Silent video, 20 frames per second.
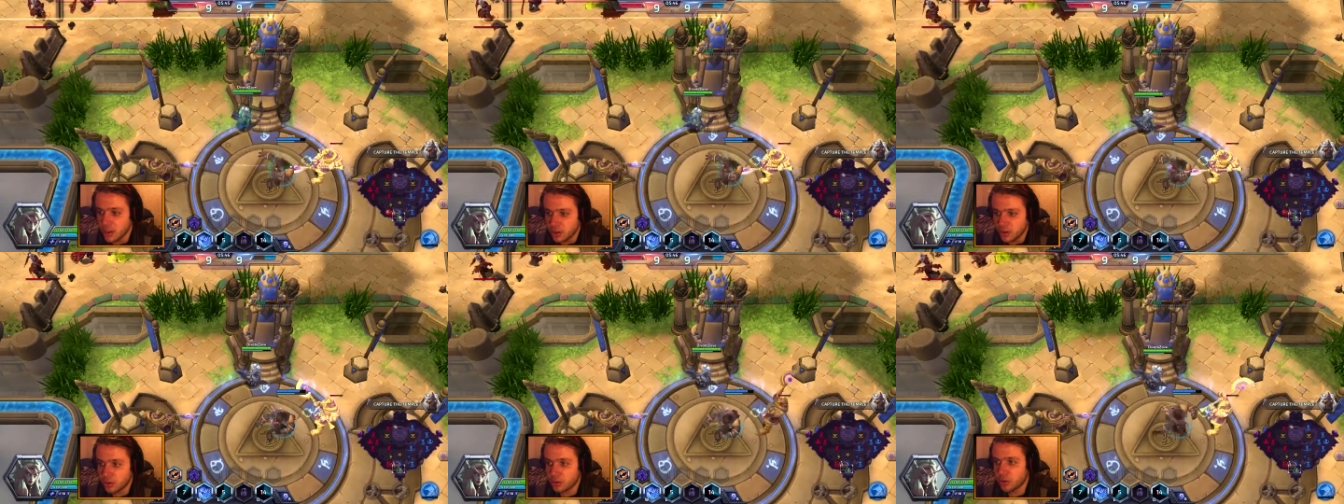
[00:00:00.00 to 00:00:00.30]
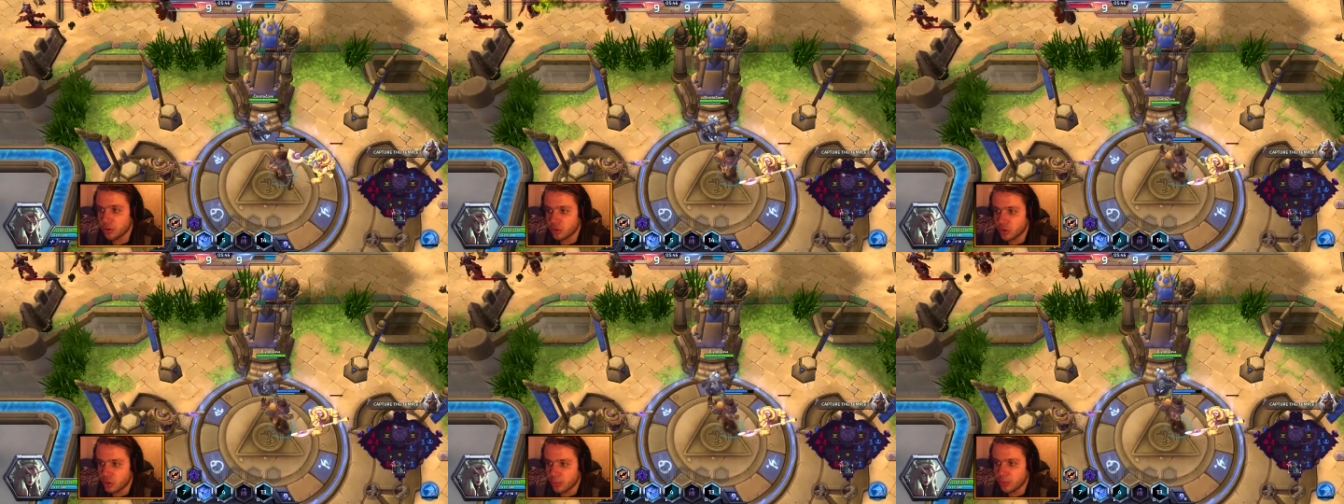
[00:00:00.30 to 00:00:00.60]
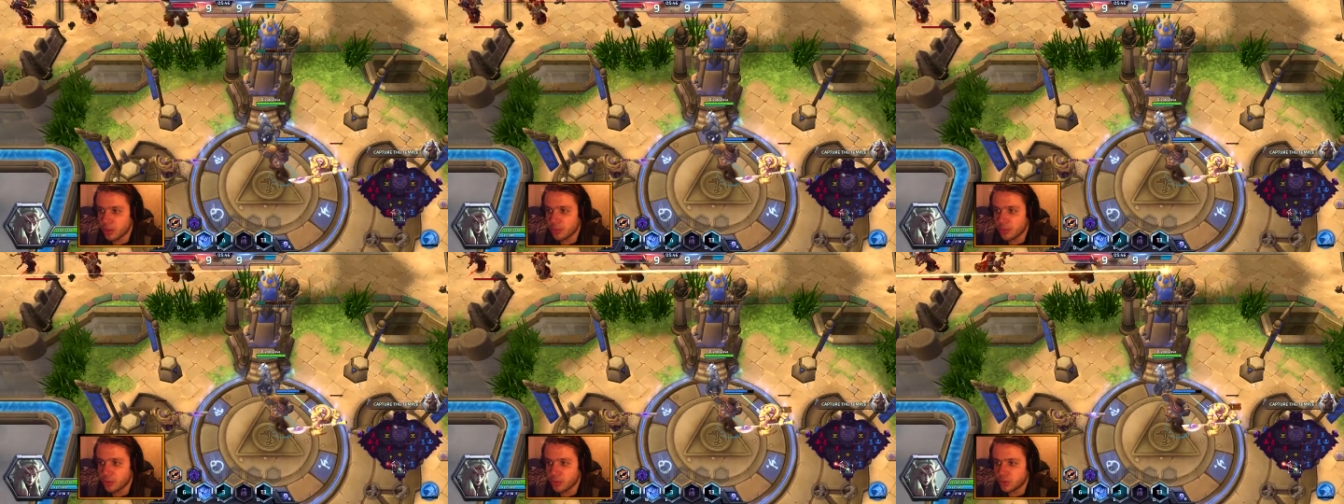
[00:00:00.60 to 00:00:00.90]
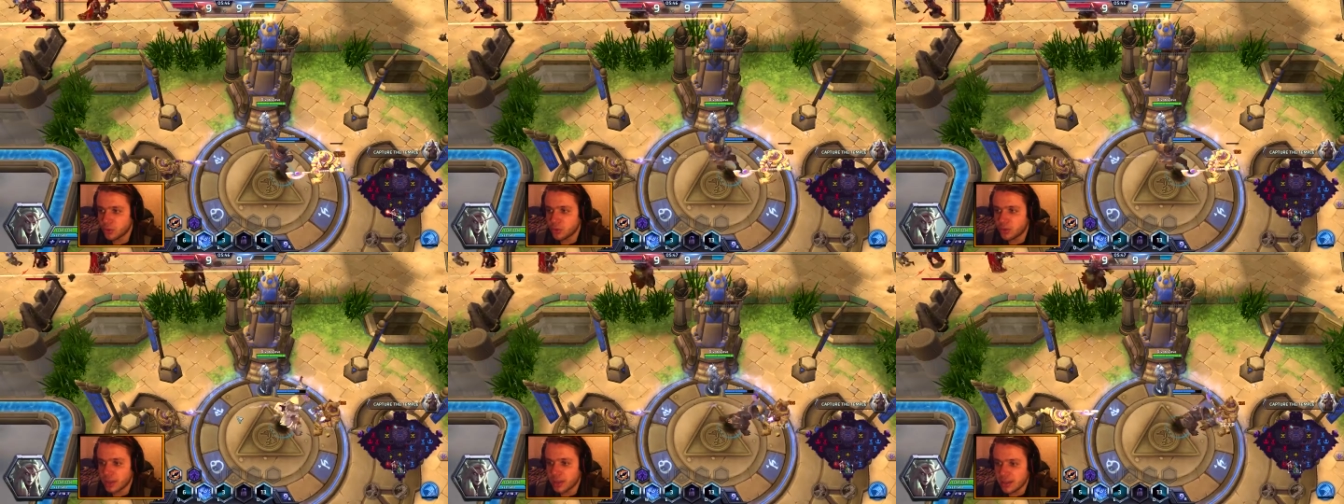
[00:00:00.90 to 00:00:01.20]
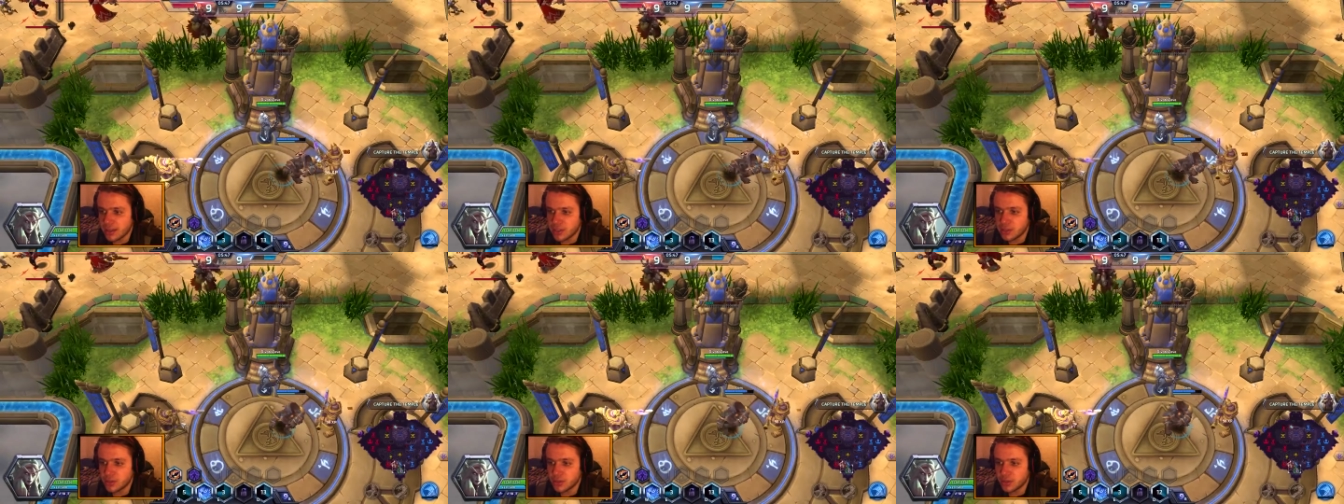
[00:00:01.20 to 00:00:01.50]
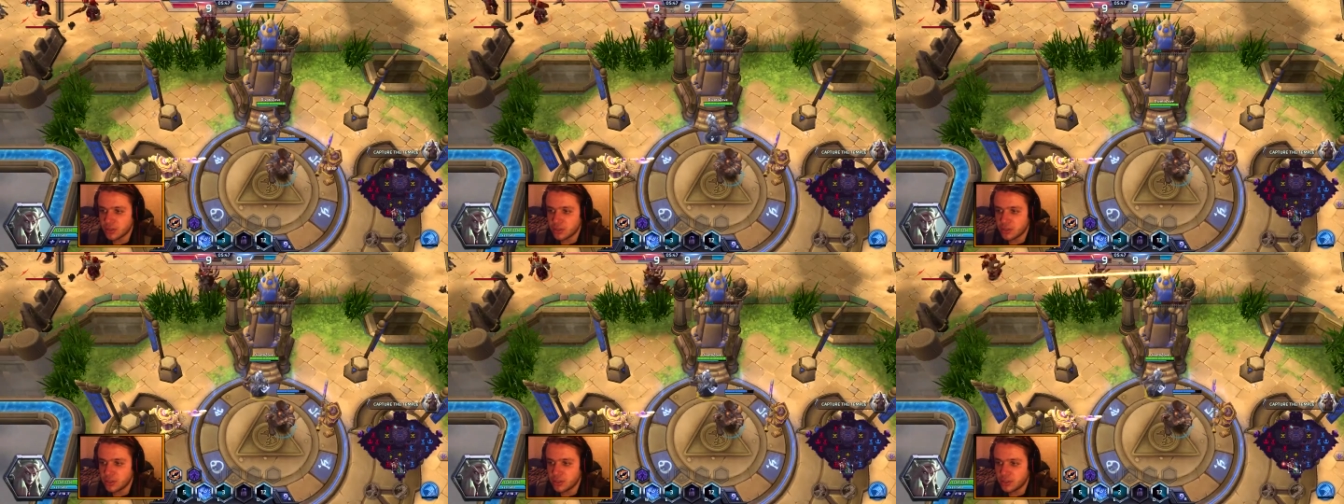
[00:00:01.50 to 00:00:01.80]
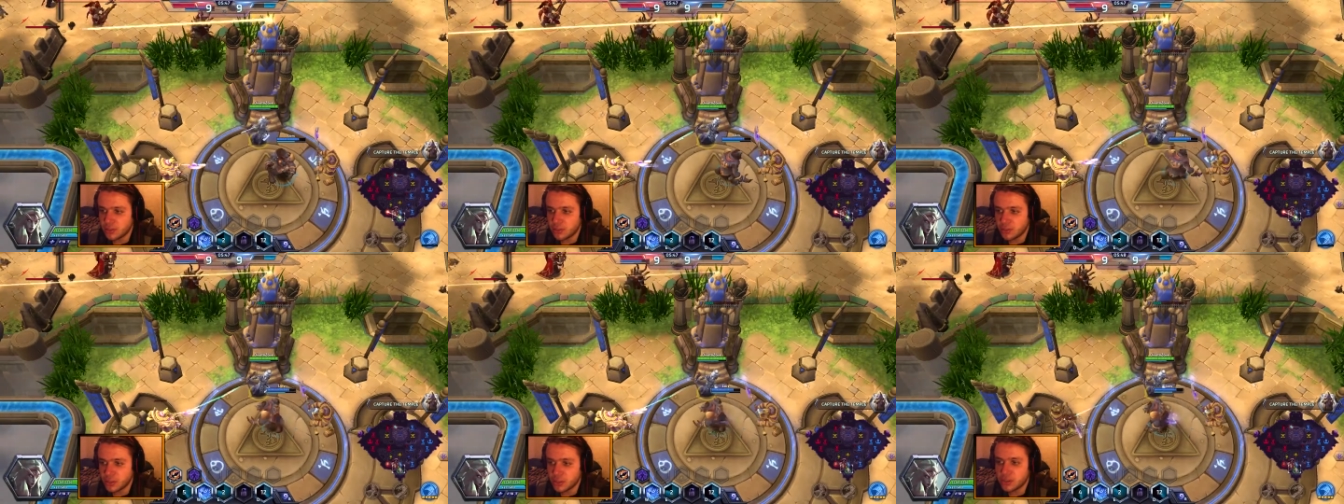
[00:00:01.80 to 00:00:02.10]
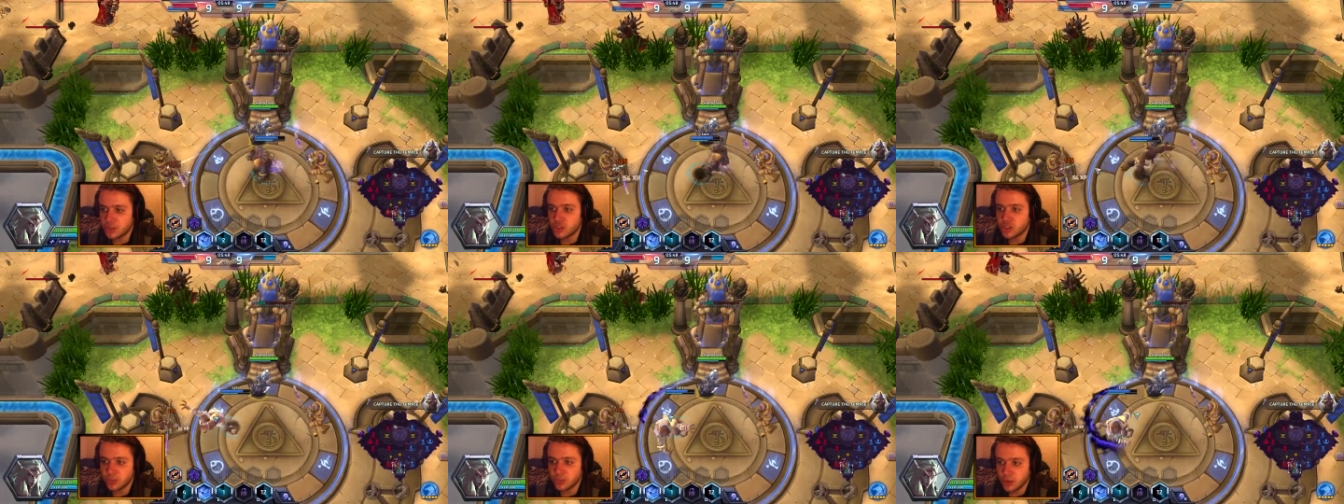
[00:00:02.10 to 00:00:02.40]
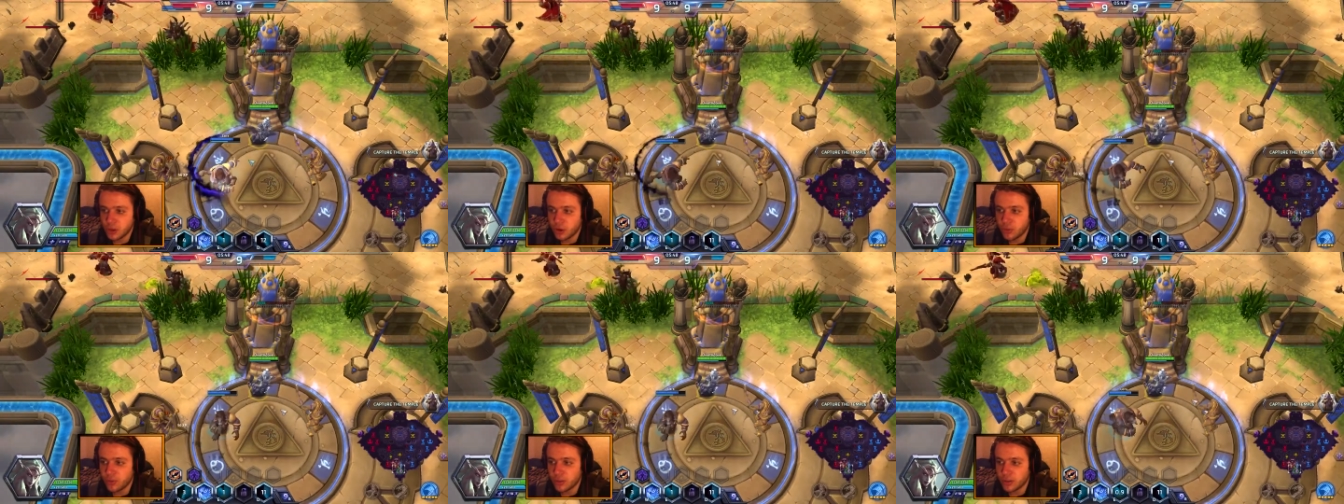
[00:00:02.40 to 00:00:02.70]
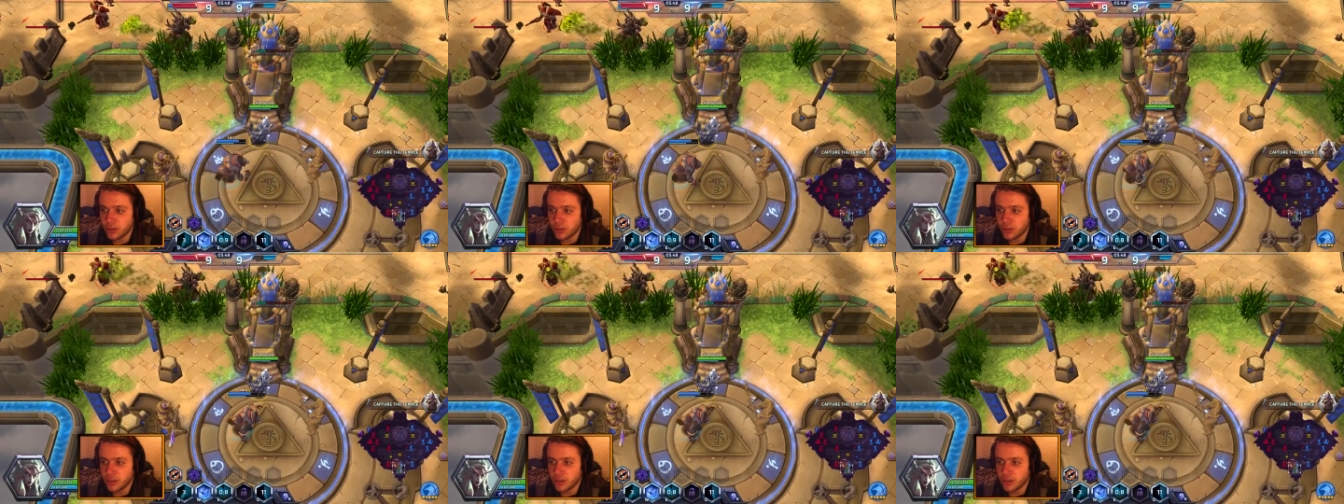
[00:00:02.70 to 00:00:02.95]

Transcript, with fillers: you're going to be able to cast your heal much often,